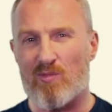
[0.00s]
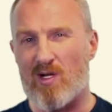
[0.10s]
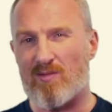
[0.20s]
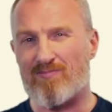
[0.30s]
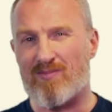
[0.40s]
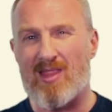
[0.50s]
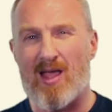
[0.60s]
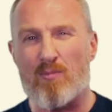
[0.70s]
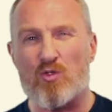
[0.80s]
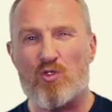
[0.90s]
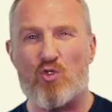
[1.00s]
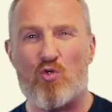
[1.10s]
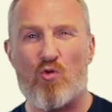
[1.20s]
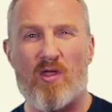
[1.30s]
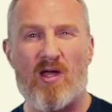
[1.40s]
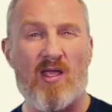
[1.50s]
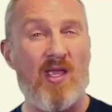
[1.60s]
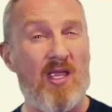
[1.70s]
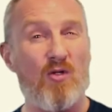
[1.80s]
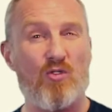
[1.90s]
Well, I'm not so sure that it
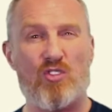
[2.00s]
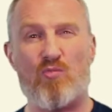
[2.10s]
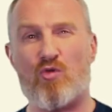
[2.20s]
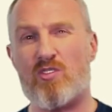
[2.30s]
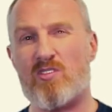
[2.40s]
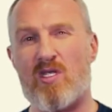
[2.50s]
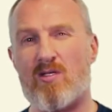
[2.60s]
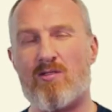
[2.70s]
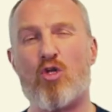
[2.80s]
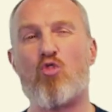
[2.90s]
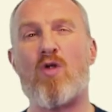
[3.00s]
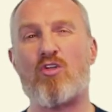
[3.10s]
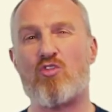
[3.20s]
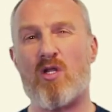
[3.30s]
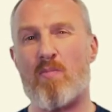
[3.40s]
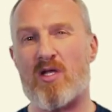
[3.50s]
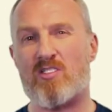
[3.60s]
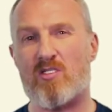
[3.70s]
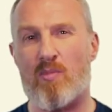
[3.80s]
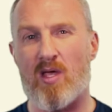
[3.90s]
heals so much as it gradually
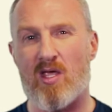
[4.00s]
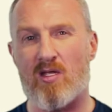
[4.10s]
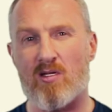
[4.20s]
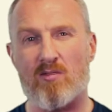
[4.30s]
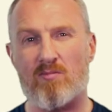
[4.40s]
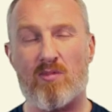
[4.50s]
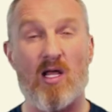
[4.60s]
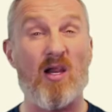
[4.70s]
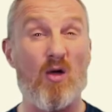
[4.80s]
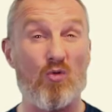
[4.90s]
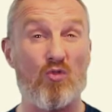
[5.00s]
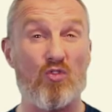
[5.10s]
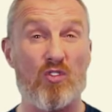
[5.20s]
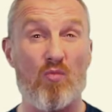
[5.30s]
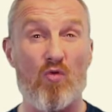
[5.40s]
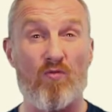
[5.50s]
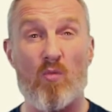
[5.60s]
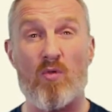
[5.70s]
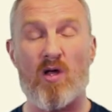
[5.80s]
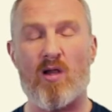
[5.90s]
masks the pain and allows us to move on
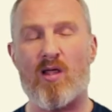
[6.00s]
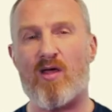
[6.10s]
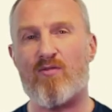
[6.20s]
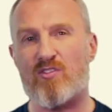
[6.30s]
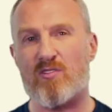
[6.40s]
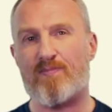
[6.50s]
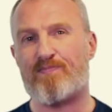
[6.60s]
with our lives.